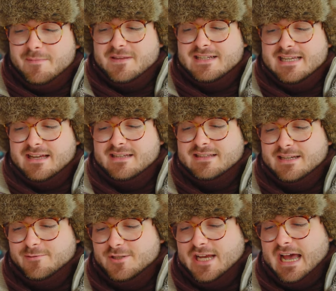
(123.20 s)
up the Italian
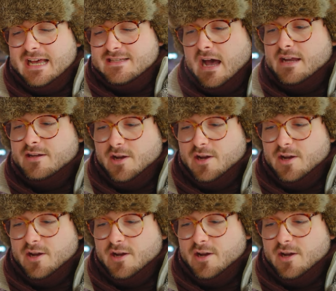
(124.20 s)
language as I